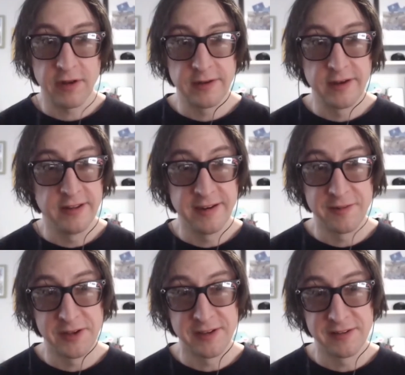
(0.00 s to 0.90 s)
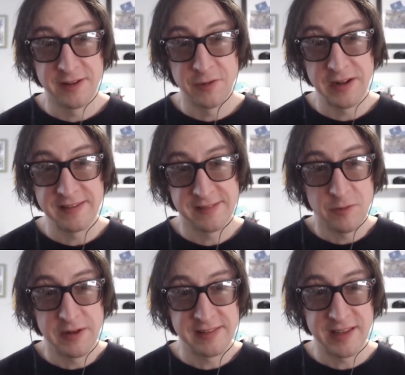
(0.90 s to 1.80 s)
and clear because nobody's
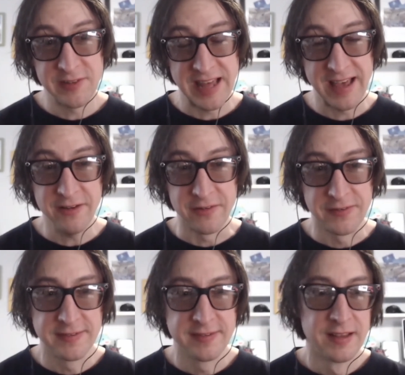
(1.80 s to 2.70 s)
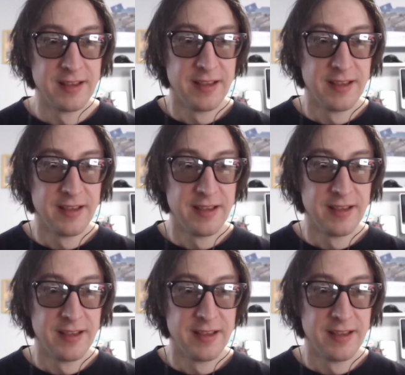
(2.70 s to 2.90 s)
nobody's leaving the house,